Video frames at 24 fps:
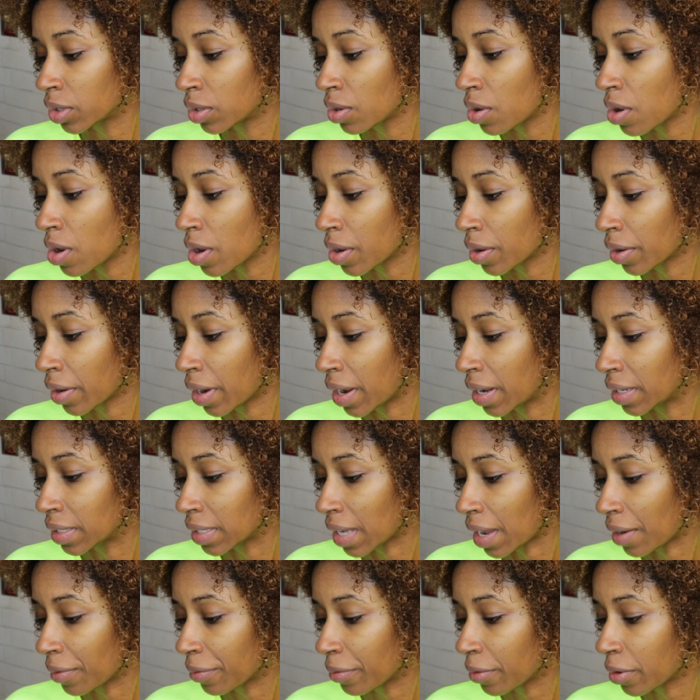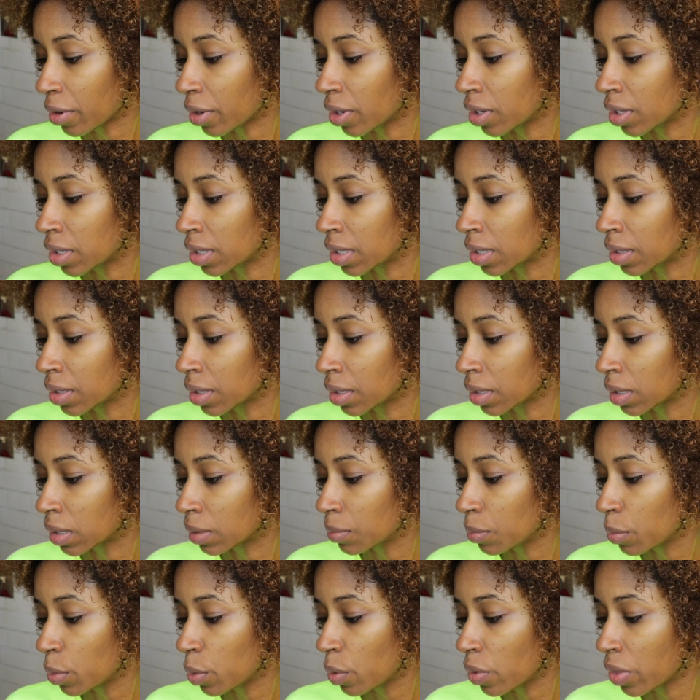Daughter Anti-Frizz
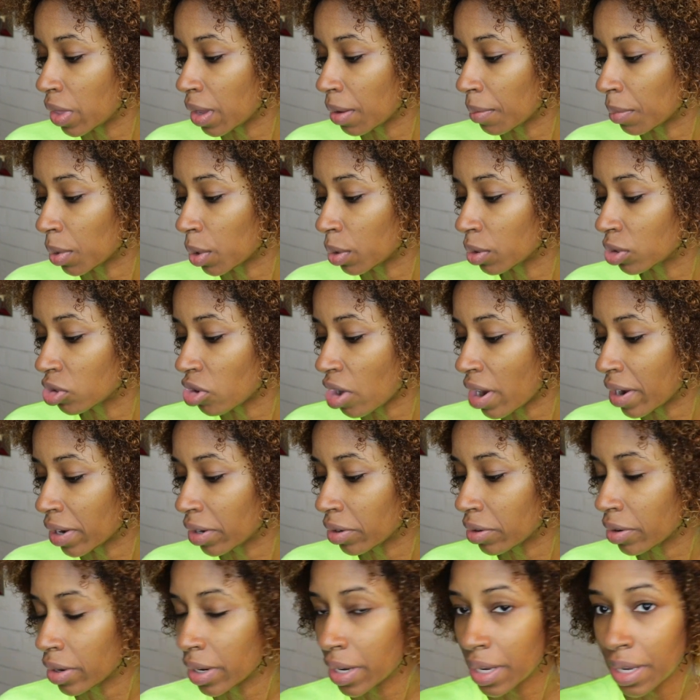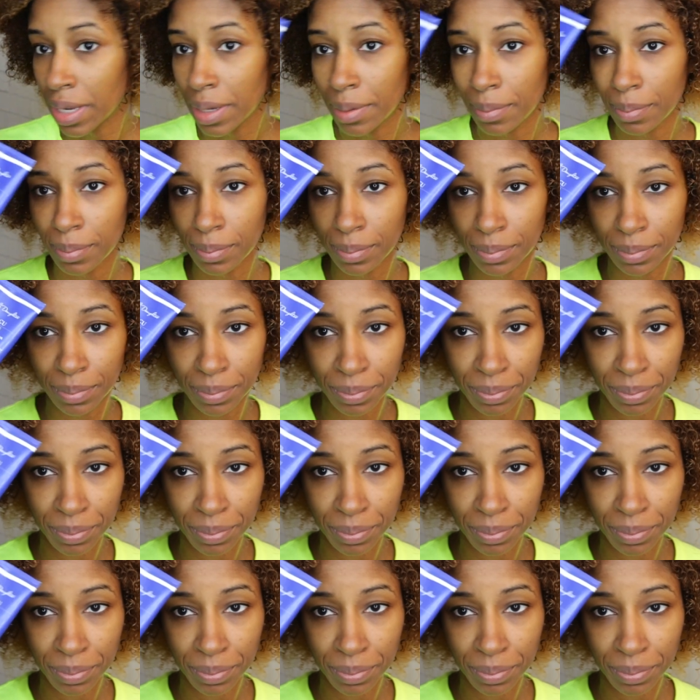smoothing blow dry cream.